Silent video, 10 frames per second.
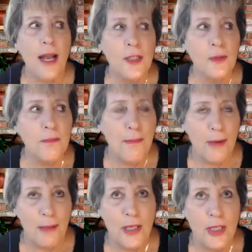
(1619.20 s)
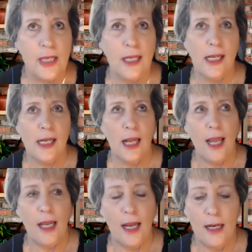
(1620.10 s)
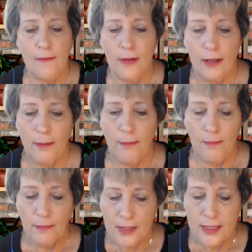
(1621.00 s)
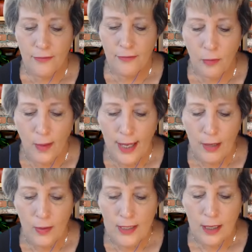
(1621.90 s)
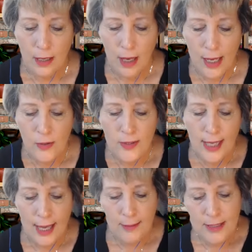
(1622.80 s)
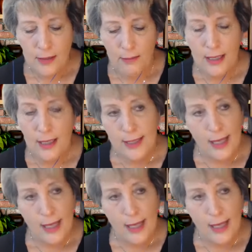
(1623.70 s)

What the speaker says: do my publishing in kind of a different way. I use Amazon because